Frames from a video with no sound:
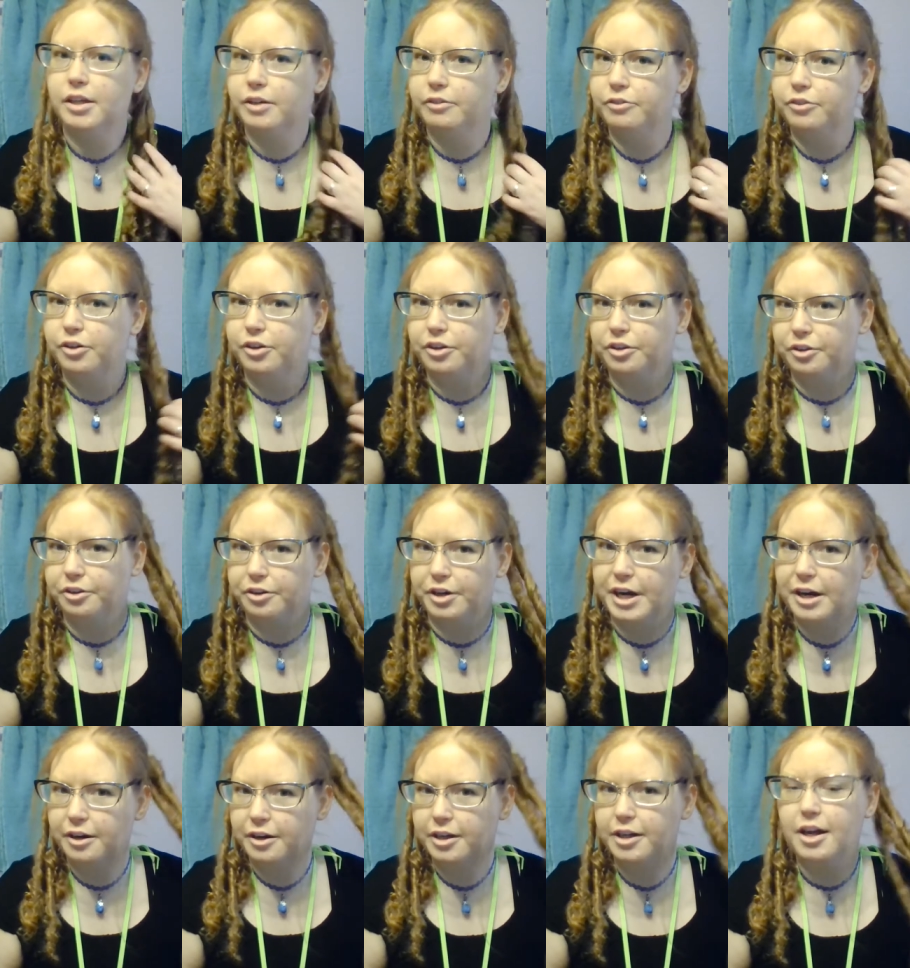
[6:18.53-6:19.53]
for their
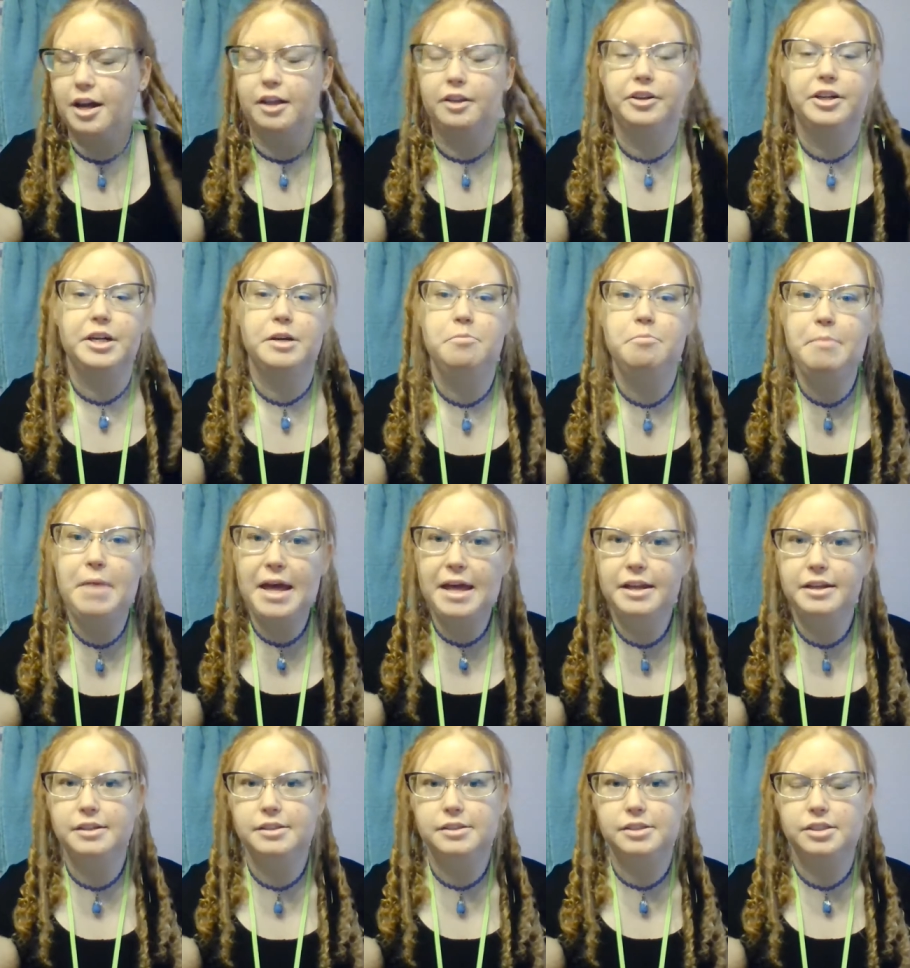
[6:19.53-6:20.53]
hair color. It
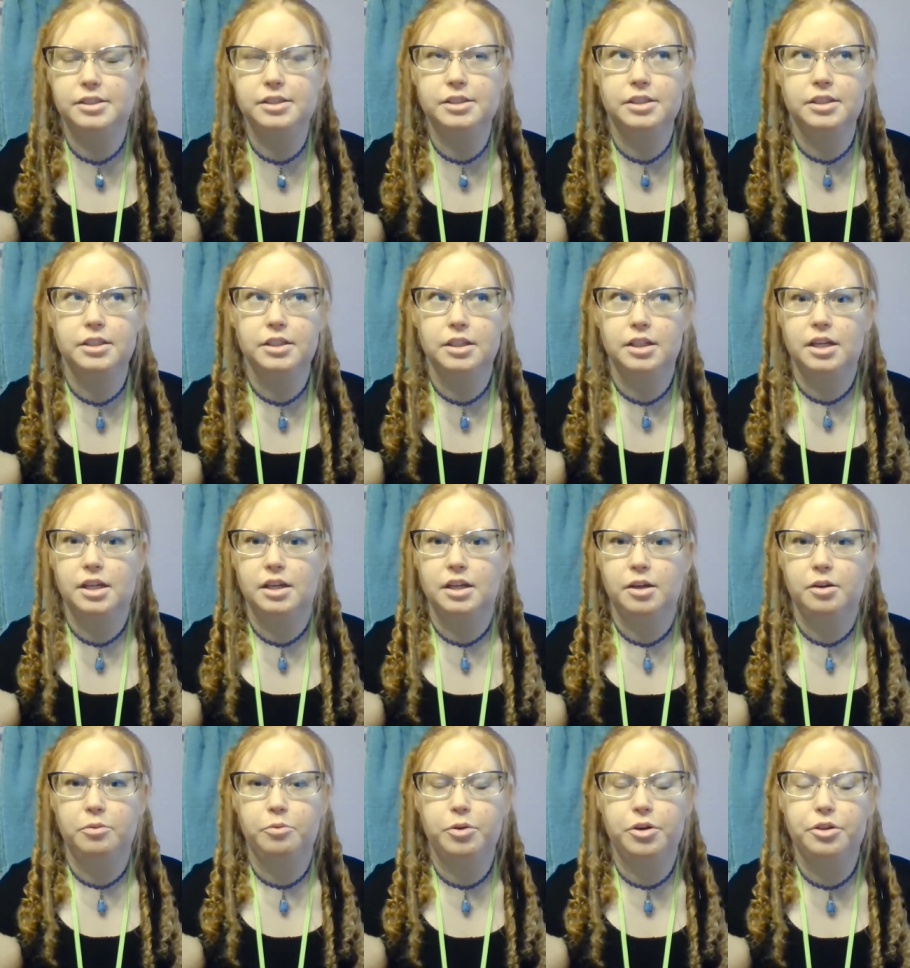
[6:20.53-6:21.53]
meant
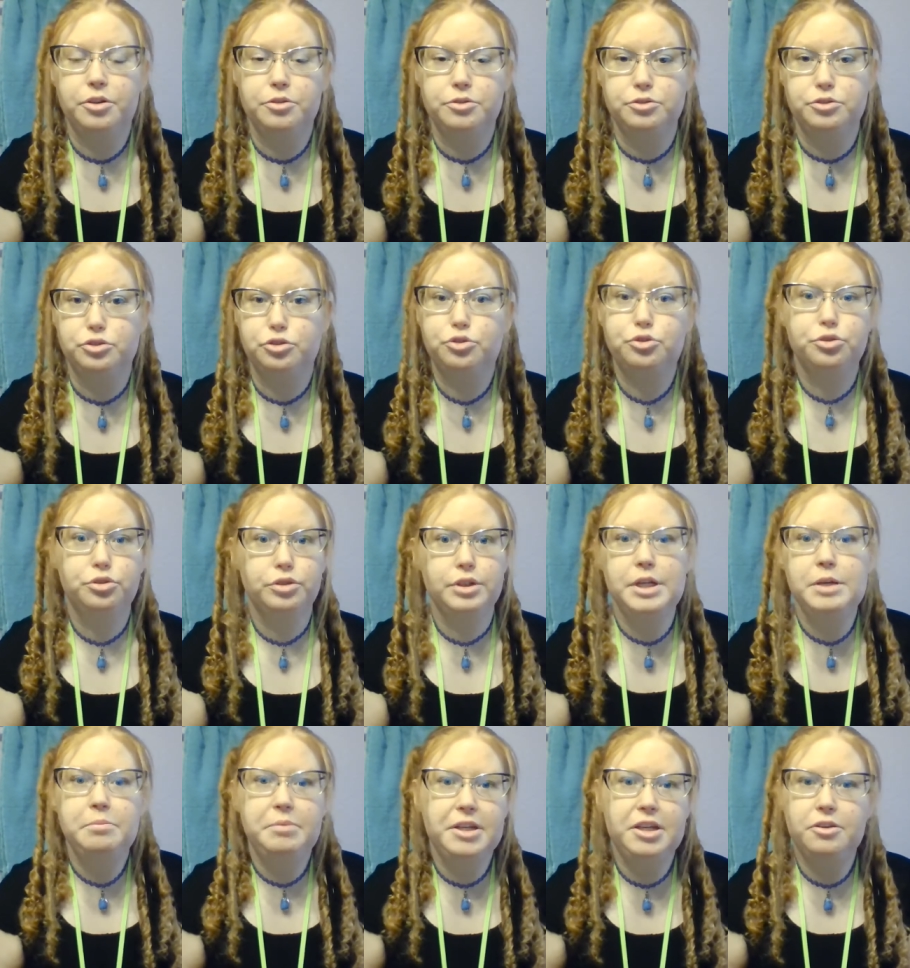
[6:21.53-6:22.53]
one of those
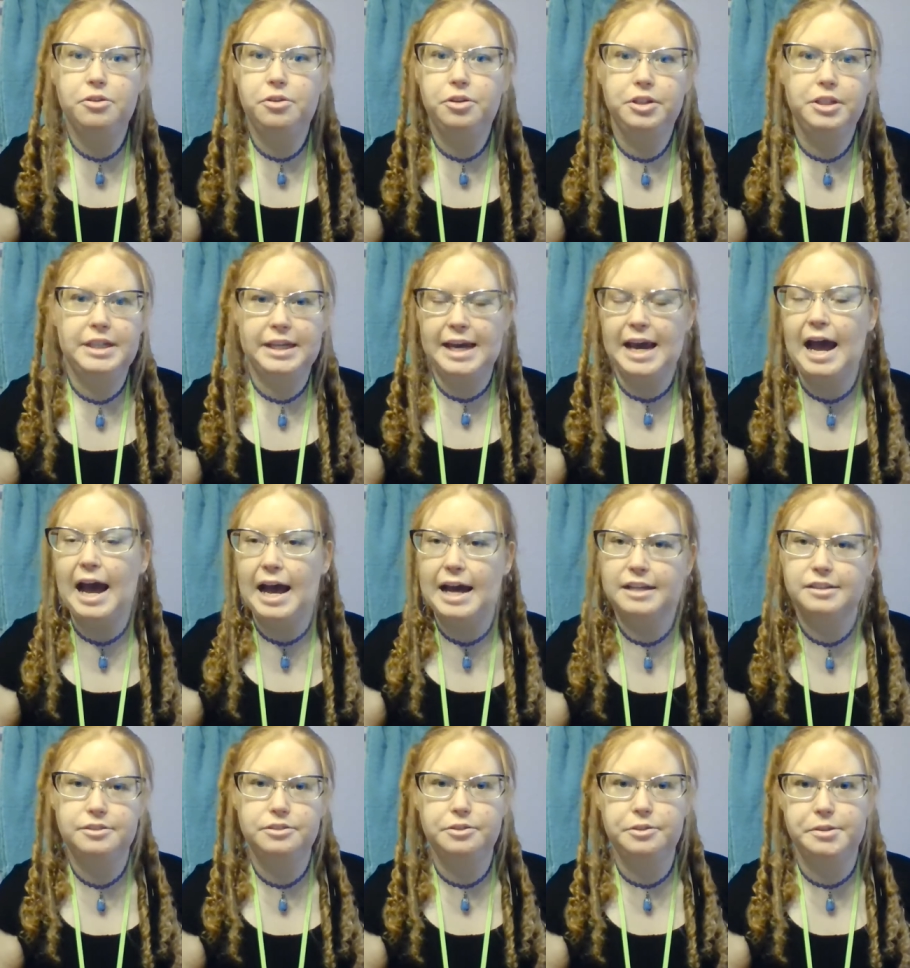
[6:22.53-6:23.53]
creepy old
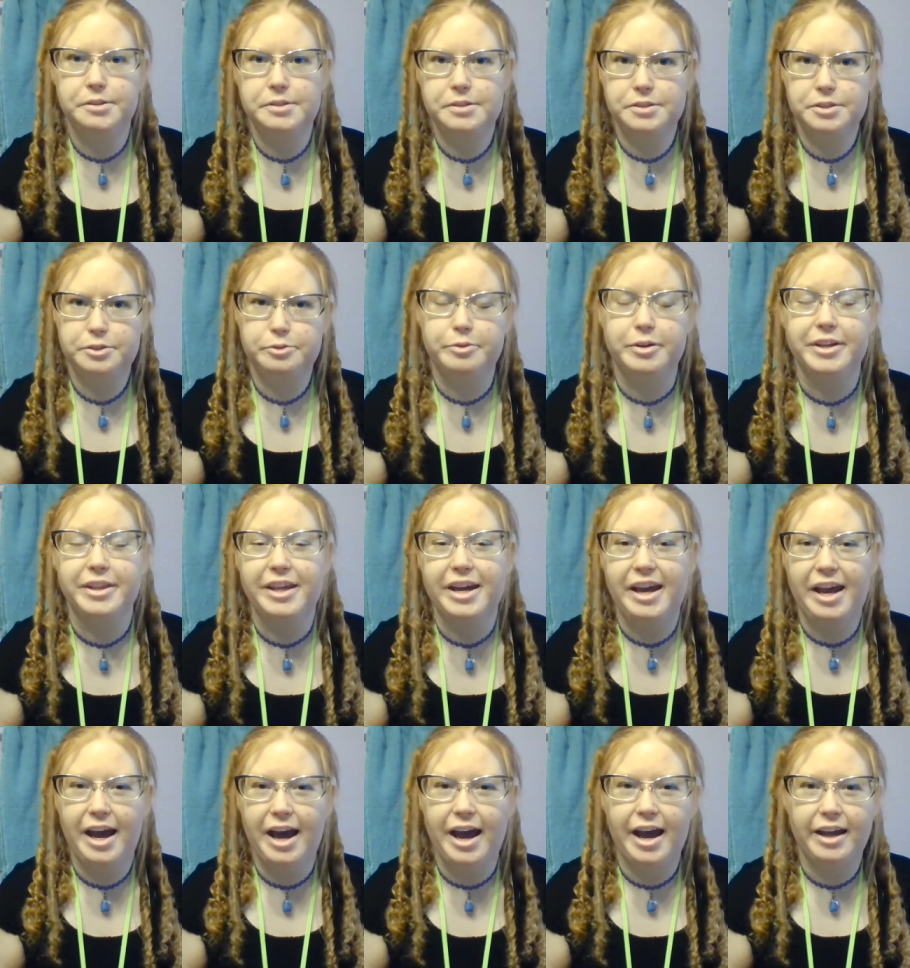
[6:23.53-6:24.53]
castles where they
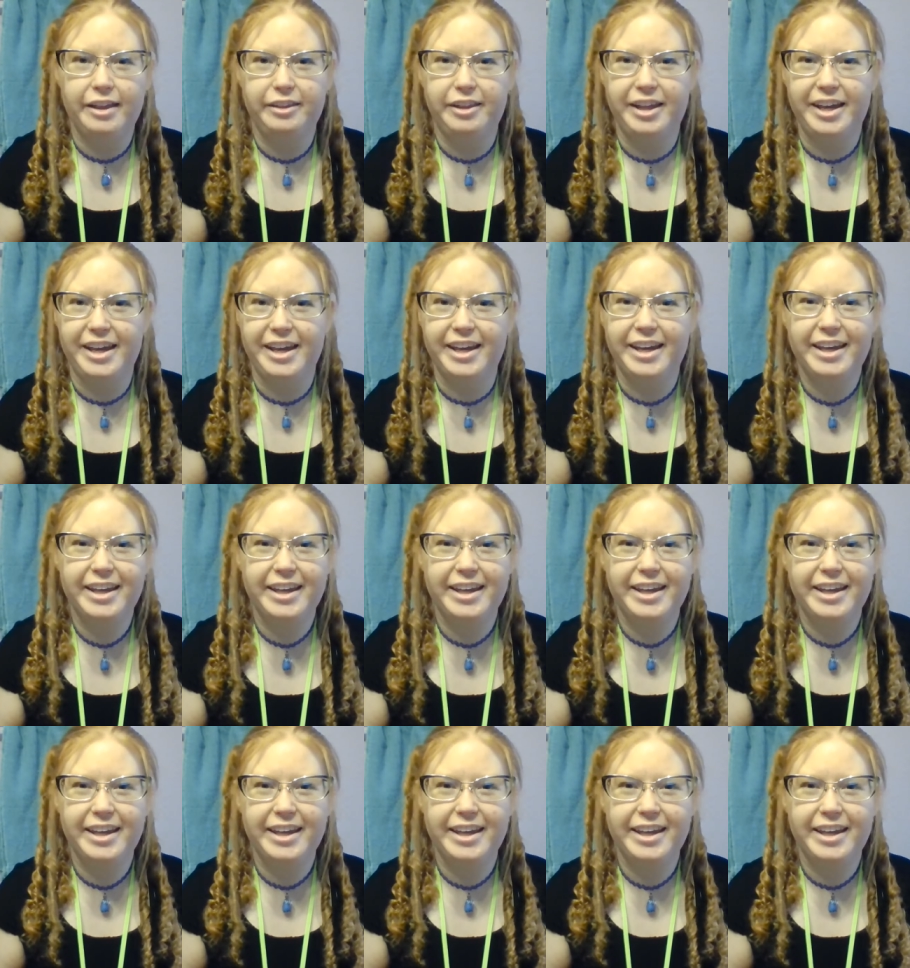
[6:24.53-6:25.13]
had like